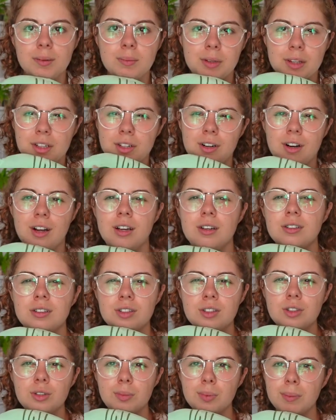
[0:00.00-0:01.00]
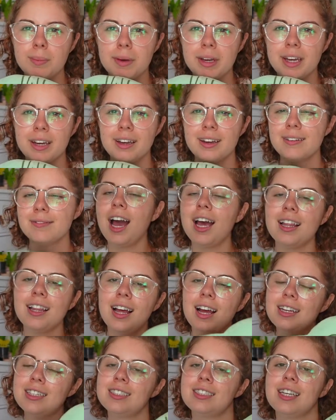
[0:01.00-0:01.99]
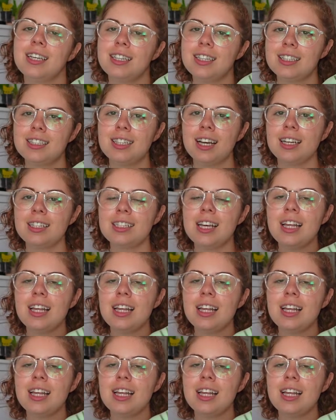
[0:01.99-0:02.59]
but they're not super big. I just like the size.